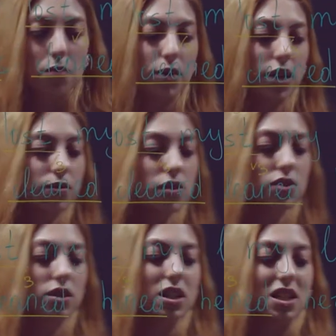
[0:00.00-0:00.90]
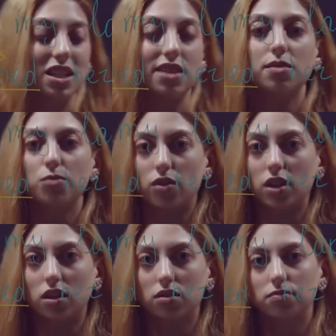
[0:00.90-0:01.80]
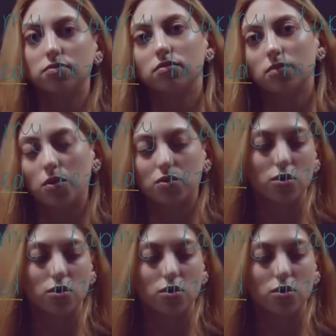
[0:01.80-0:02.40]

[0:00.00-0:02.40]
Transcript: Breakfast this morning. Of